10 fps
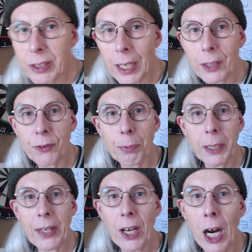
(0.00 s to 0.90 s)
darts
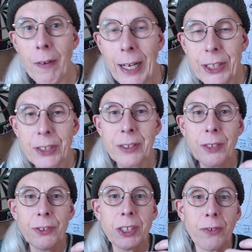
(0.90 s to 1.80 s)
player, that our action
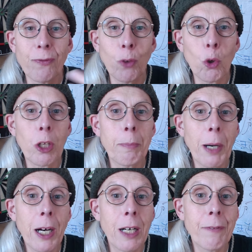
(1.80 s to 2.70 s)
doesn't just fall
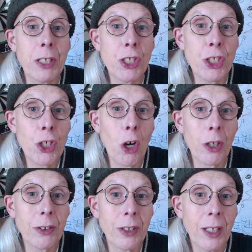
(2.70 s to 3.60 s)
apart if it's
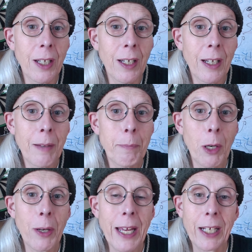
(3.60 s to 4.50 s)
shocked,
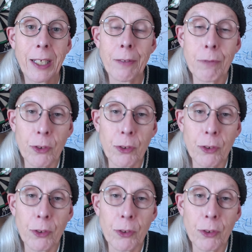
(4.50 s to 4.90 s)
but it can